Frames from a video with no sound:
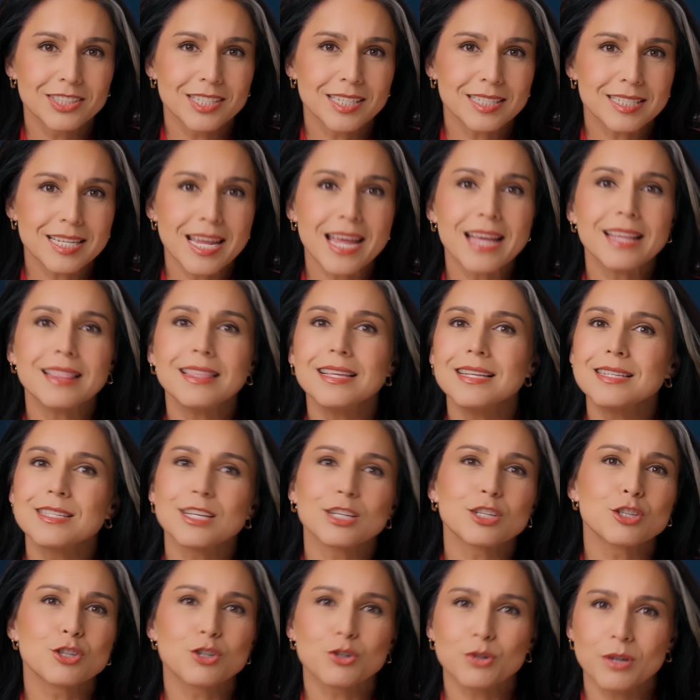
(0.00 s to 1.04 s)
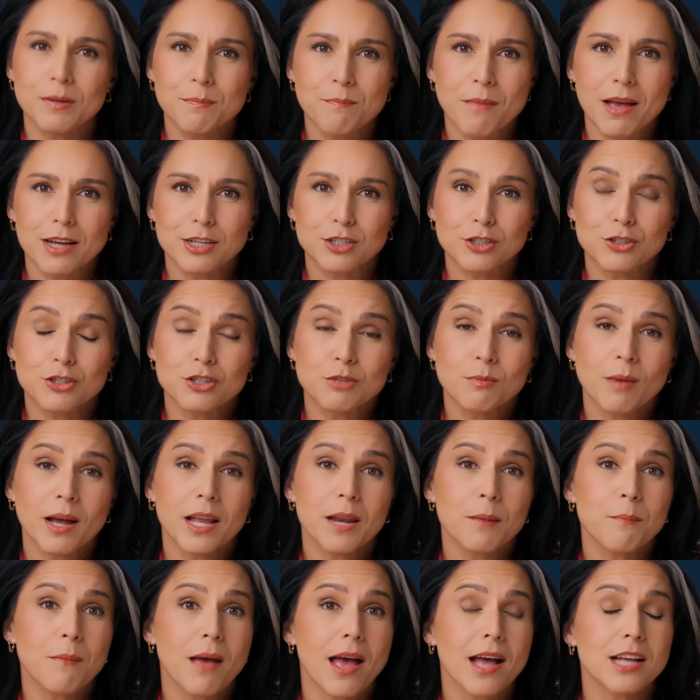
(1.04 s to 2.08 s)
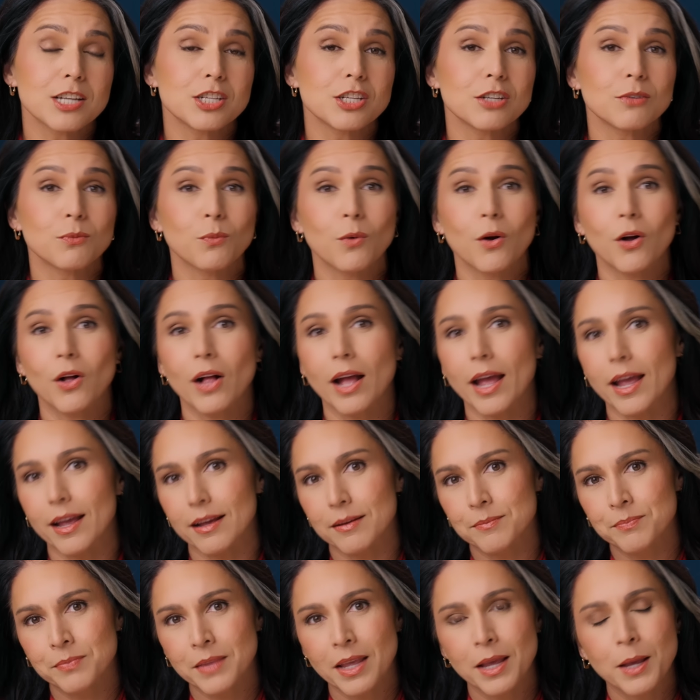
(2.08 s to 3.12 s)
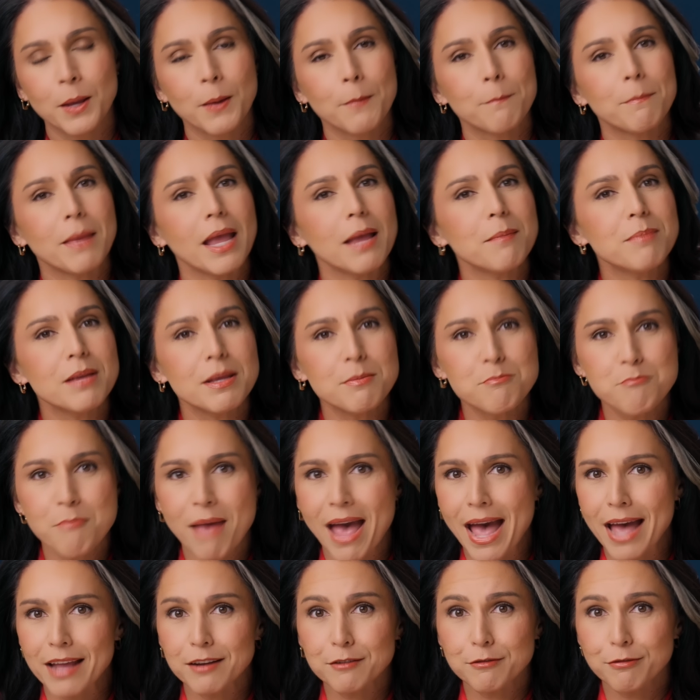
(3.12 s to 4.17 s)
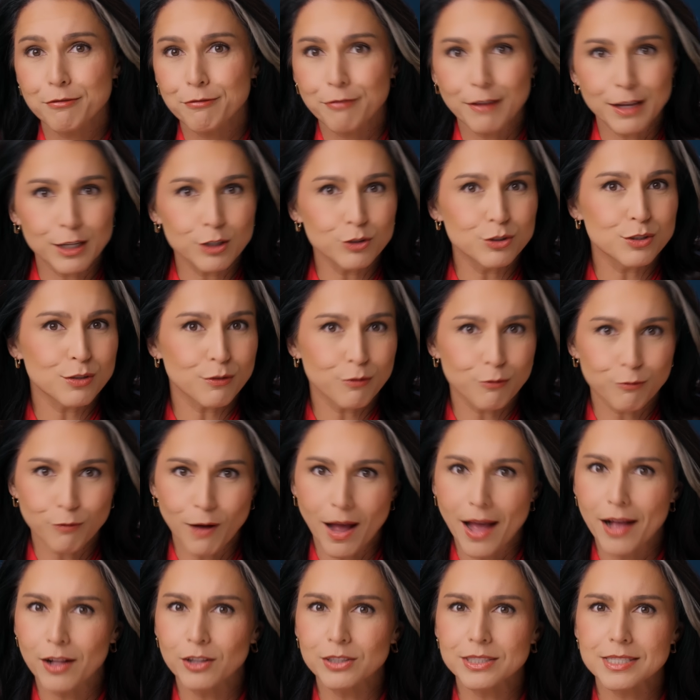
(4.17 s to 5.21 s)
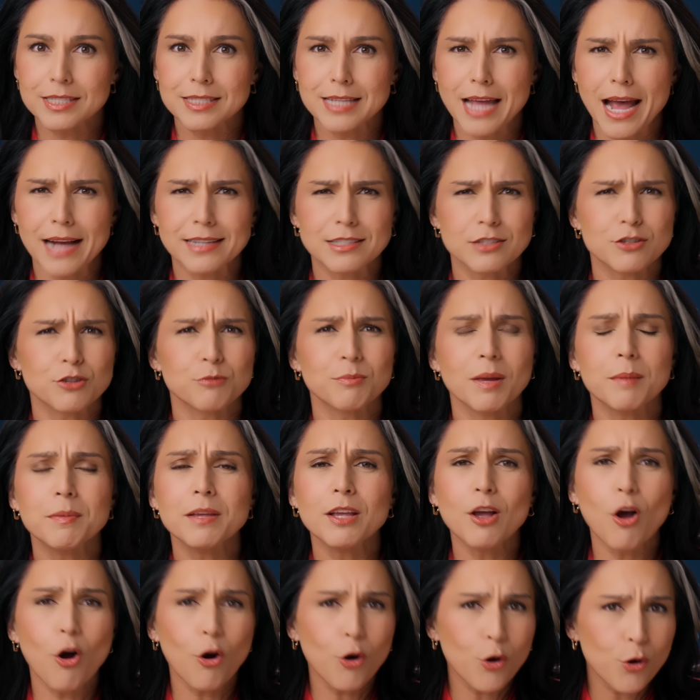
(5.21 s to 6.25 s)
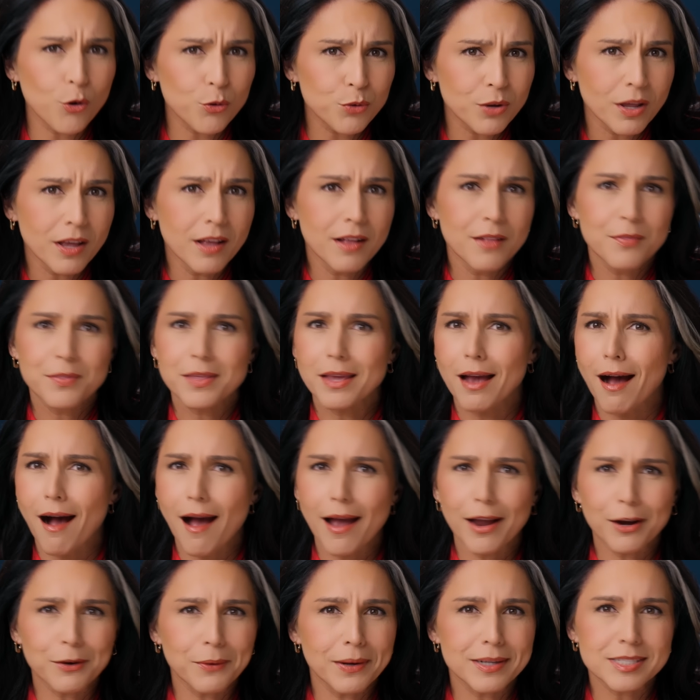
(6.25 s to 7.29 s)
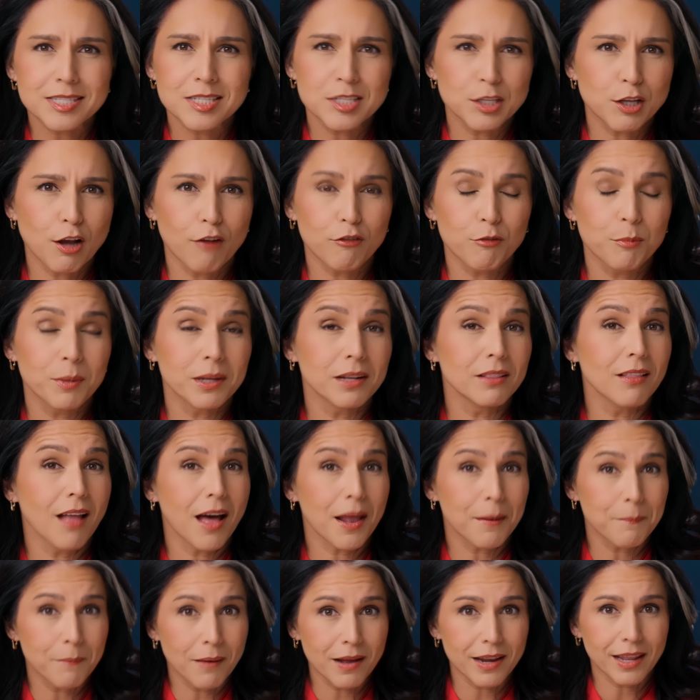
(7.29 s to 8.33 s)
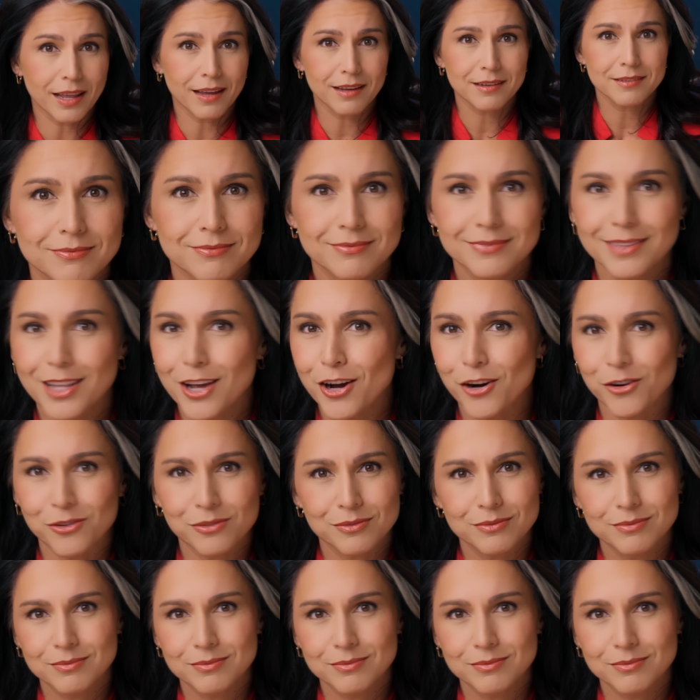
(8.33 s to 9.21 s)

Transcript: to take these extreme measures, you might imagine, well, hey, maybe Matt failed to file his taxes, or maybe he owed the IRS and the government a lot of money. No,